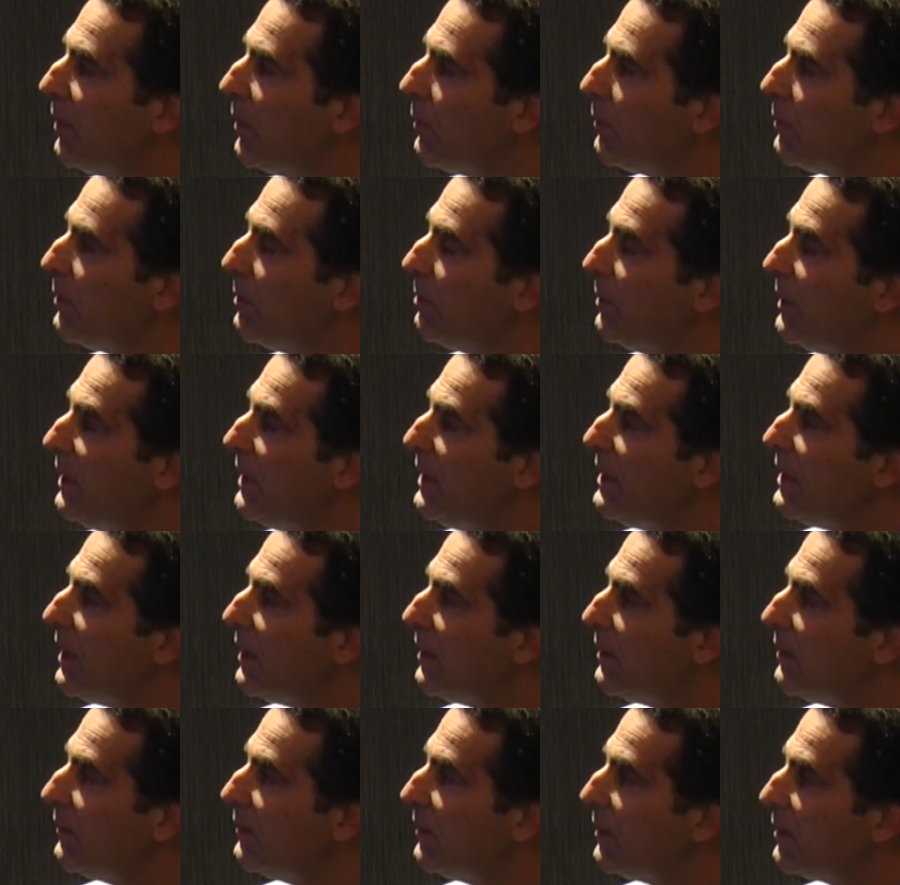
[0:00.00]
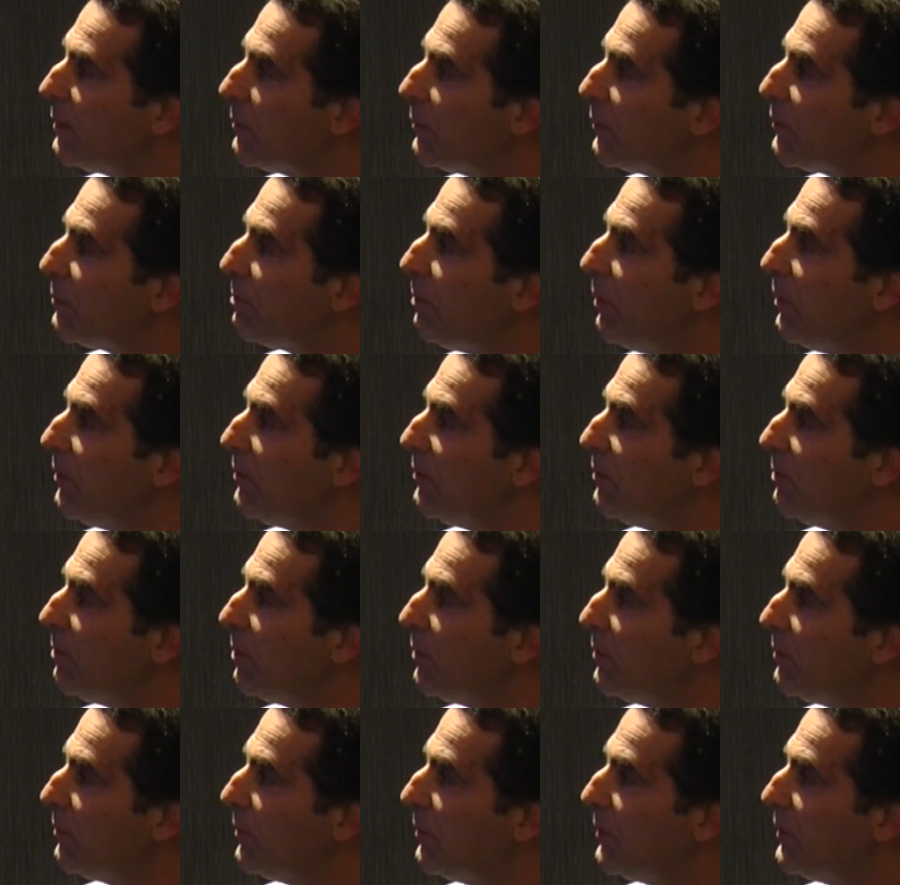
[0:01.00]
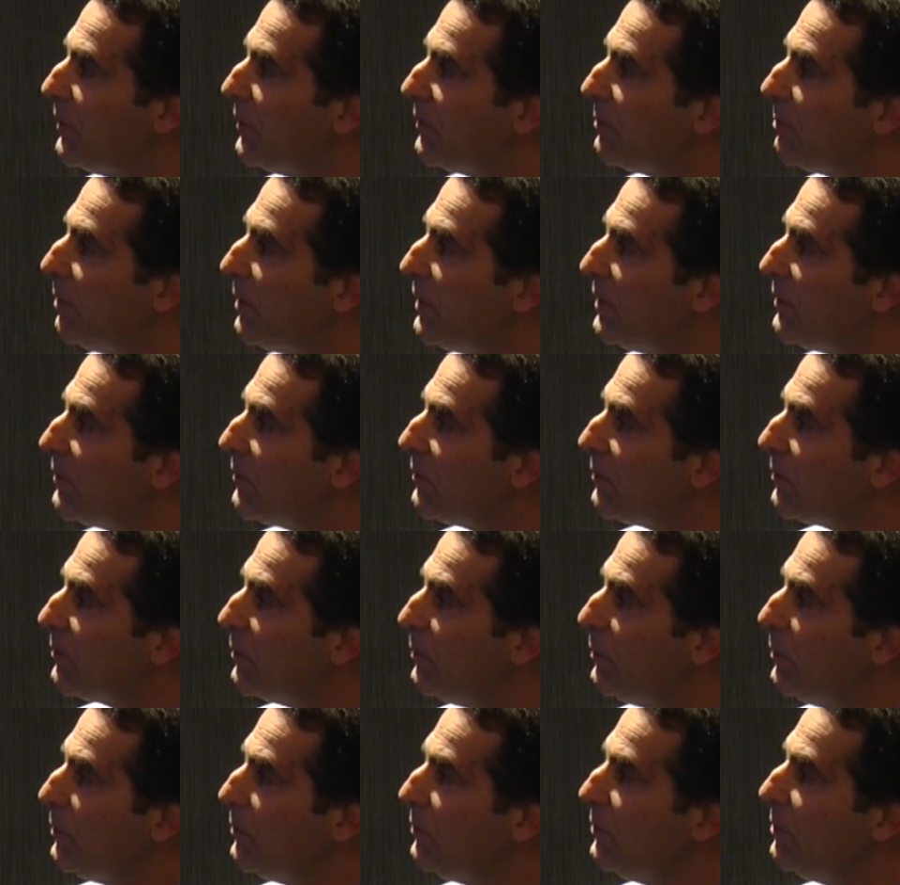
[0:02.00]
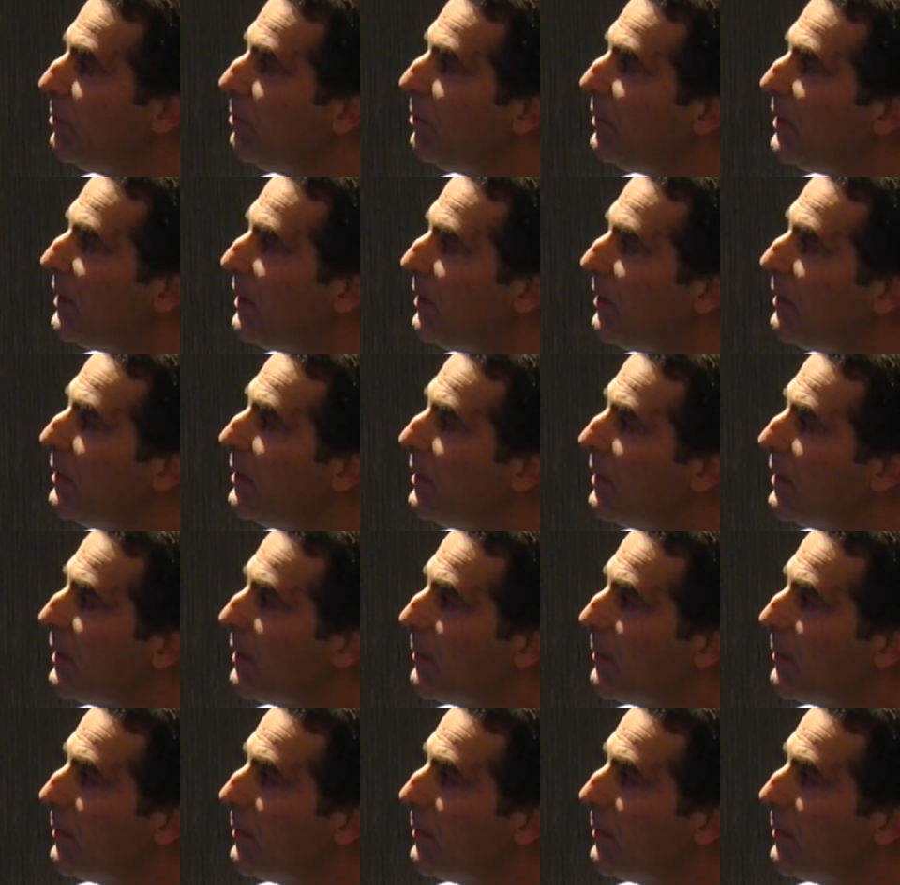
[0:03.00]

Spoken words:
or the mediators that are responsible for this, but it's thought to be